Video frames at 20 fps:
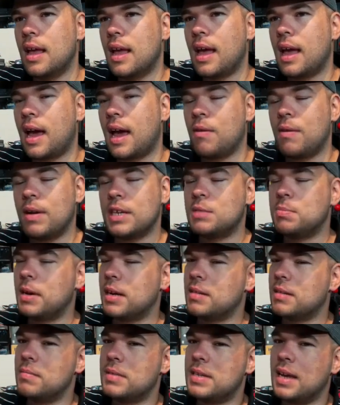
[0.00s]
how do I
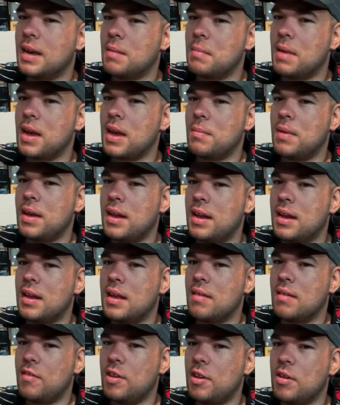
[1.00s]
expect them to take Mega Man,
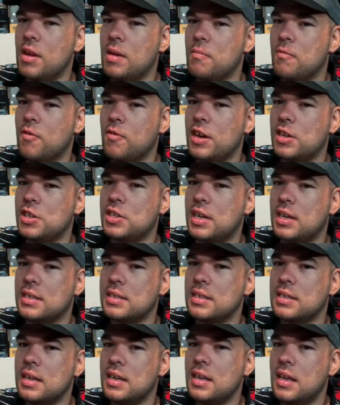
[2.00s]
a video game franchise,
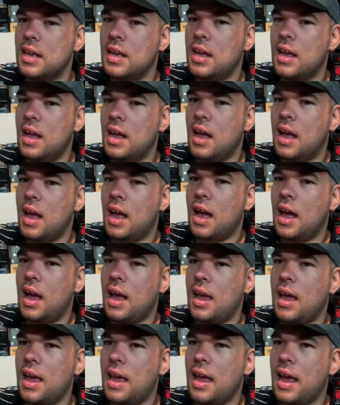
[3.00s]

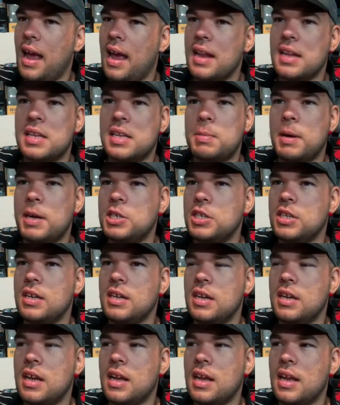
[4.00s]
and
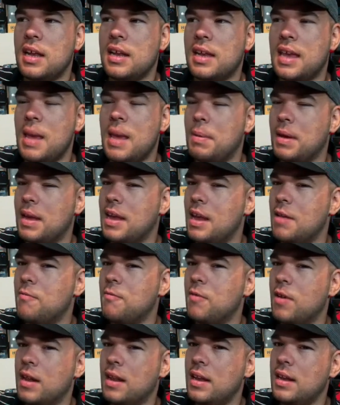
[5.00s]
especially keep it kid
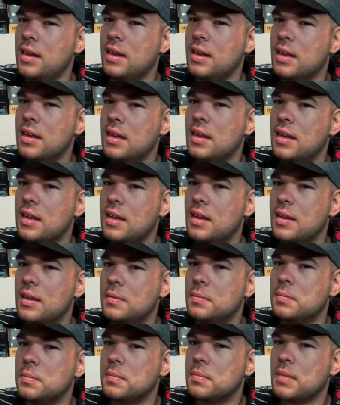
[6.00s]
friendly?
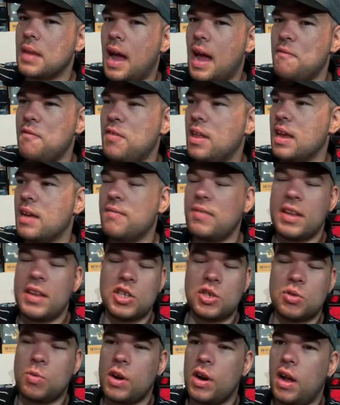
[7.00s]
I feel like if they
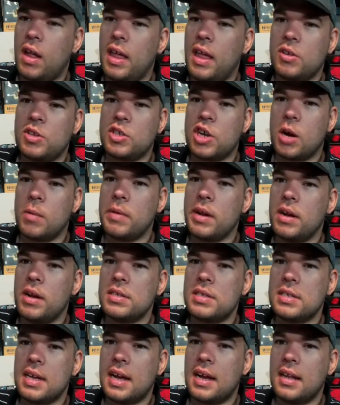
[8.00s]
just went all out Terminator
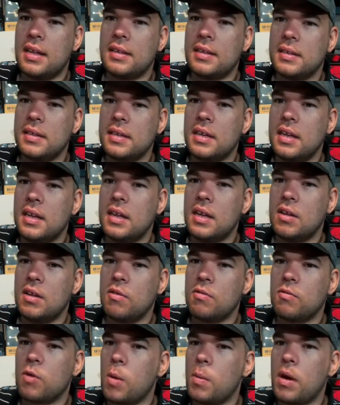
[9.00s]
style,
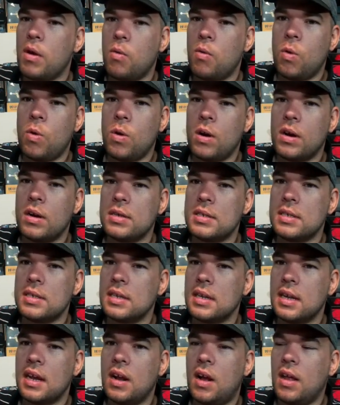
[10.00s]
Robot Wars
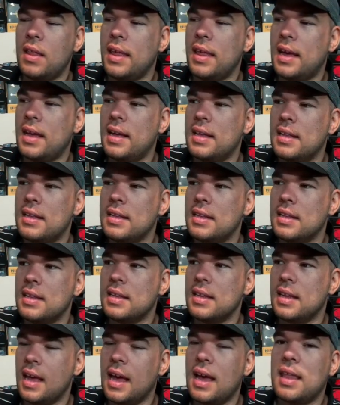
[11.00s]
and all that,
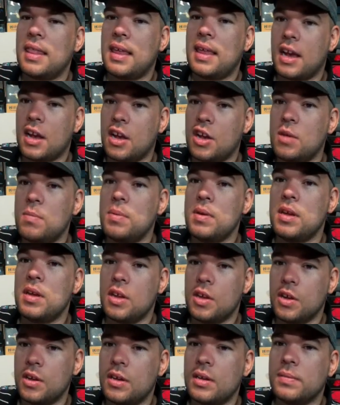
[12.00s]
yeah, that could be
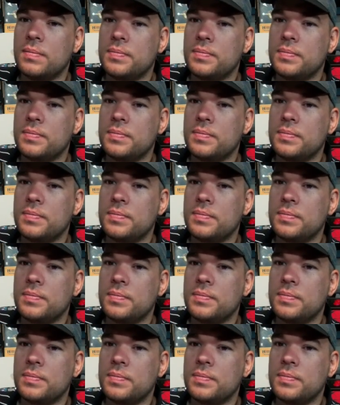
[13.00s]
good.